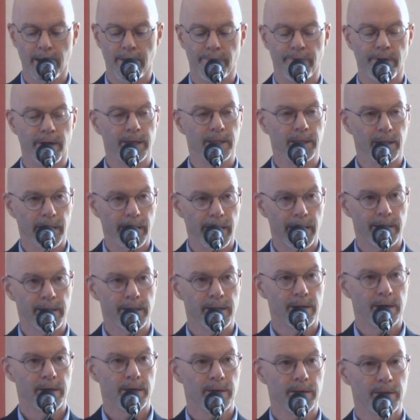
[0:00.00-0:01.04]
They
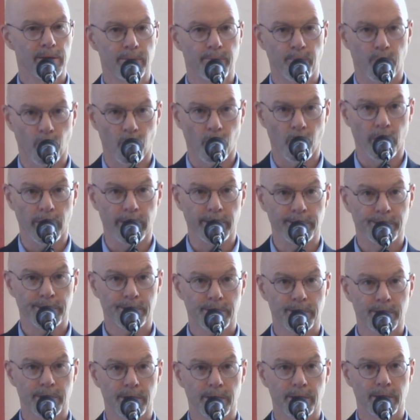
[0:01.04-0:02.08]
let the
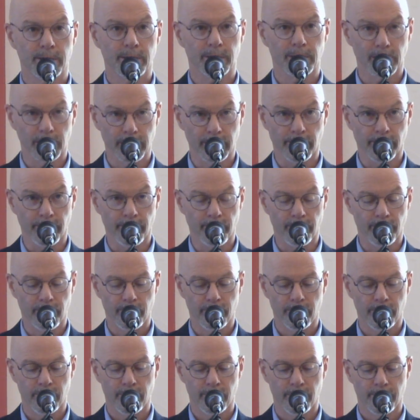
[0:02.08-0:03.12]
boys live.
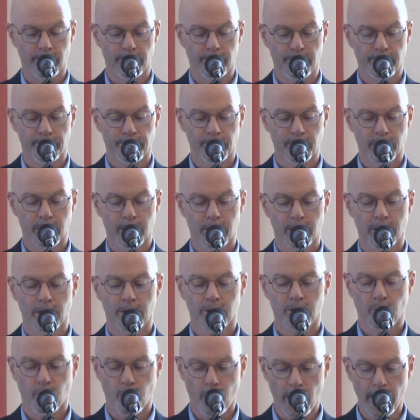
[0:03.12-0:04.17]

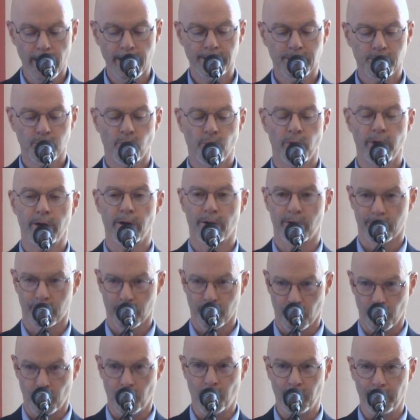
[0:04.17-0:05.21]
Twice we are
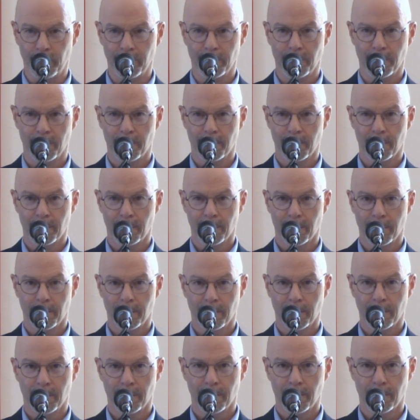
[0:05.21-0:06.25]
told
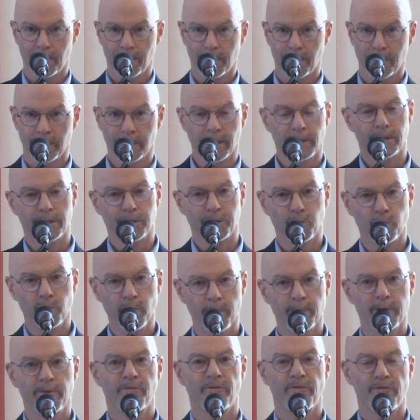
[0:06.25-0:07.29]
that these
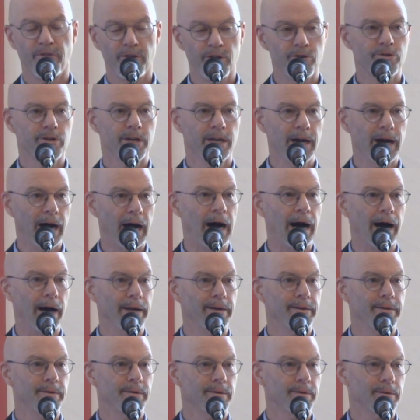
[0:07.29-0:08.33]
women feared
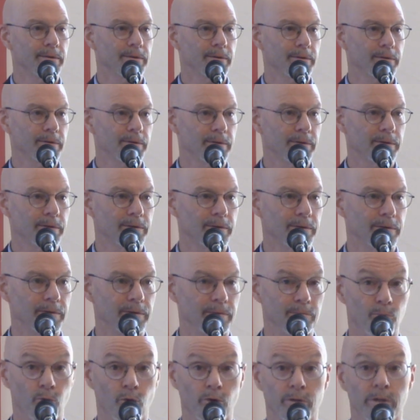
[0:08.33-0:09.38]
God
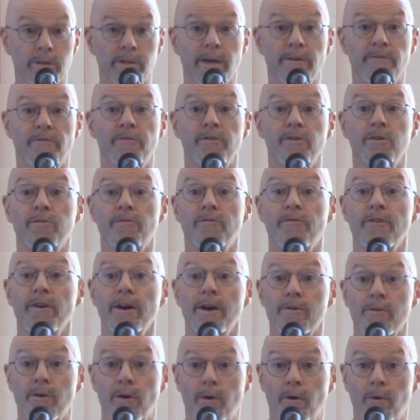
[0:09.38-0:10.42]
more than they feared
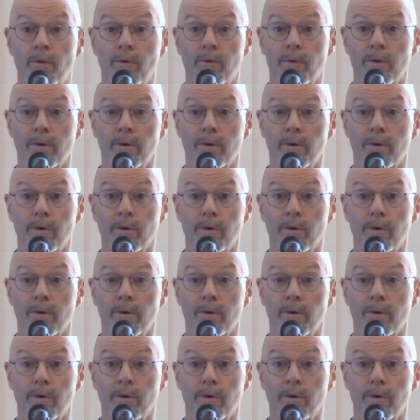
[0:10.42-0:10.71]
Pharaoh.